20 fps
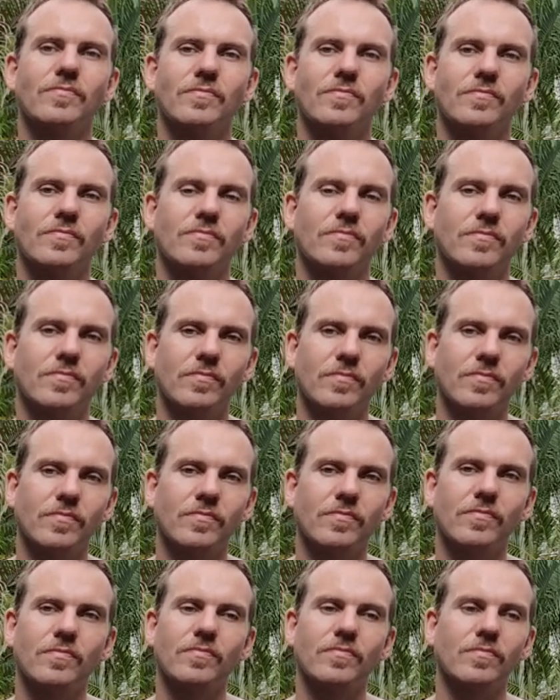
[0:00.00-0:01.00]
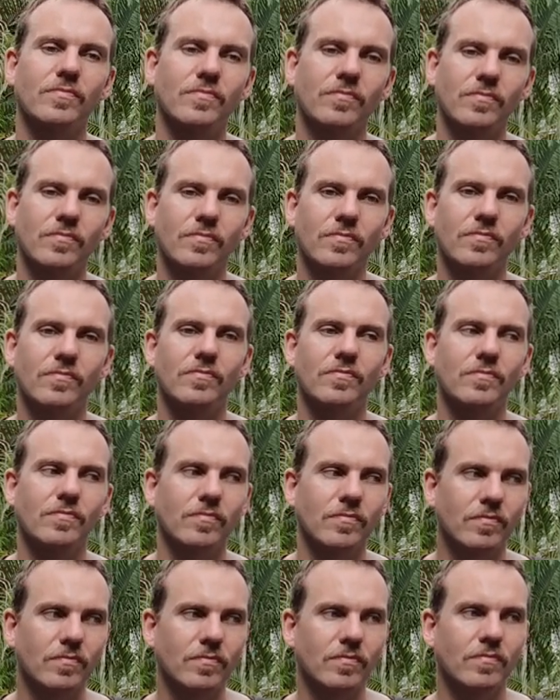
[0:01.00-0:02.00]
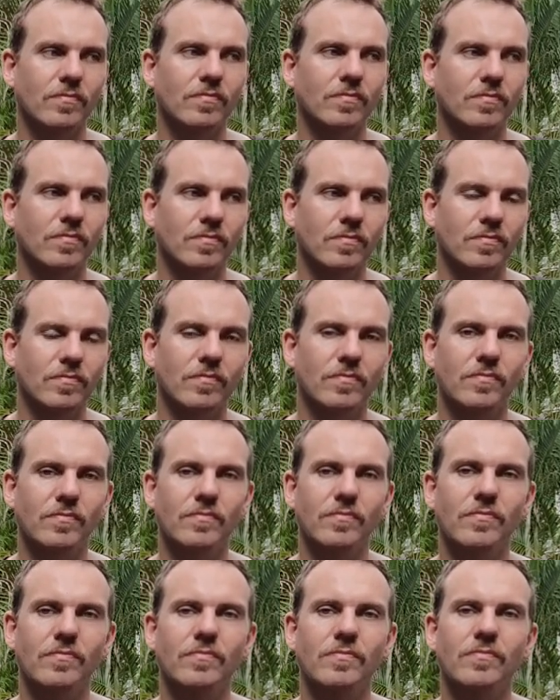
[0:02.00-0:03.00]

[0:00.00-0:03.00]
This person isn't speaking.